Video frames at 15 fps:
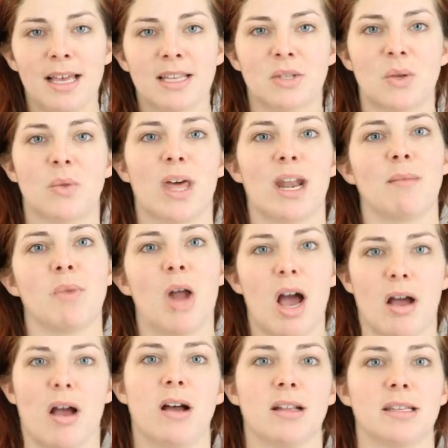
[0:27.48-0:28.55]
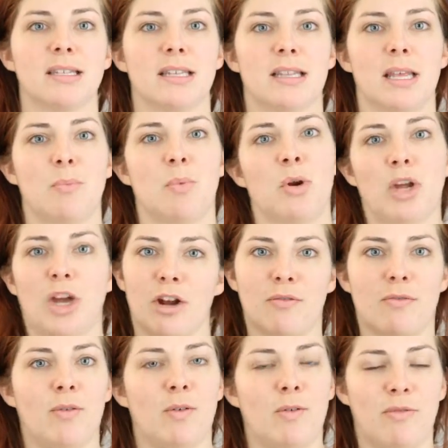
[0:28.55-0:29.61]
so that I'm not constantly putting on a
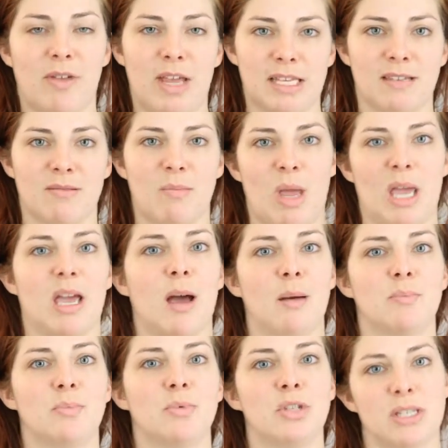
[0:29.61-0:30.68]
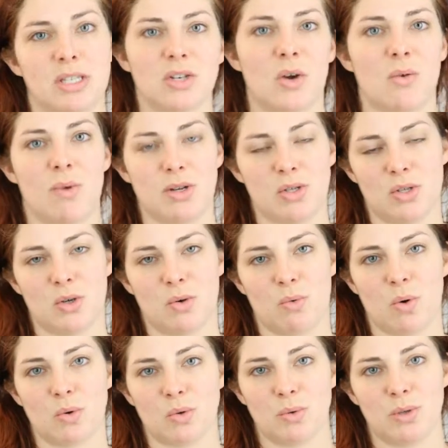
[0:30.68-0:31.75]
full face of makeup just to go run to the
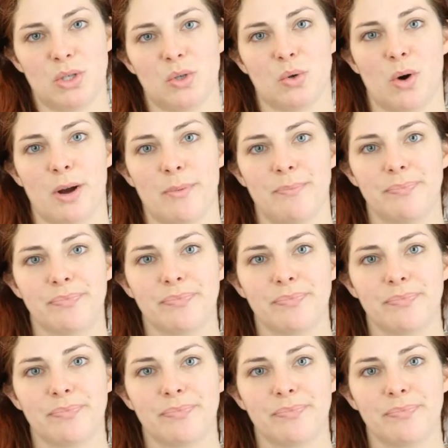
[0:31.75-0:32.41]
grocery store.